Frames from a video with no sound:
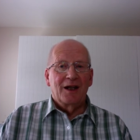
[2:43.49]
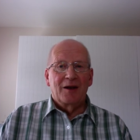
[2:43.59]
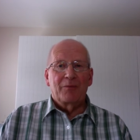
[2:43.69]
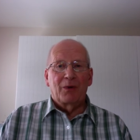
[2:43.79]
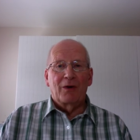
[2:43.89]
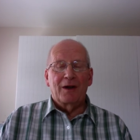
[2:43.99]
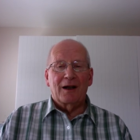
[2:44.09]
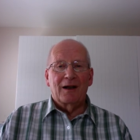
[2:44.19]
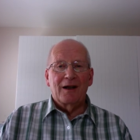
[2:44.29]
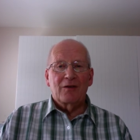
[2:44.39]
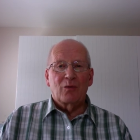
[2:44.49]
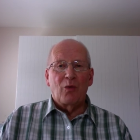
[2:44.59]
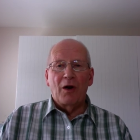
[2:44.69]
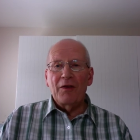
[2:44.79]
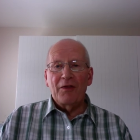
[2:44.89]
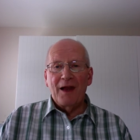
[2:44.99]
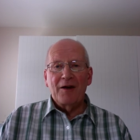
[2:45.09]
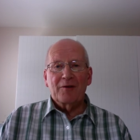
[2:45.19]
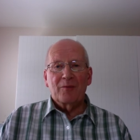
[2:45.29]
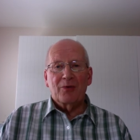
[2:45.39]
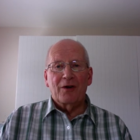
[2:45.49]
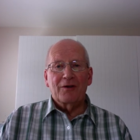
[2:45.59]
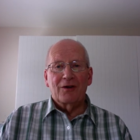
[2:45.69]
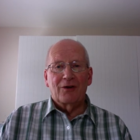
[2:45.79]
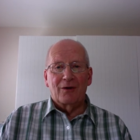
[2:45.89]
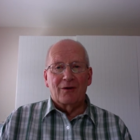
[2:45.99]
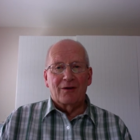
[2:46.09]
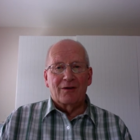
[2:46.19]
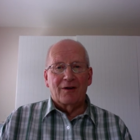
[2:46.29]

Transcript: employing at least 1,000 prostitutes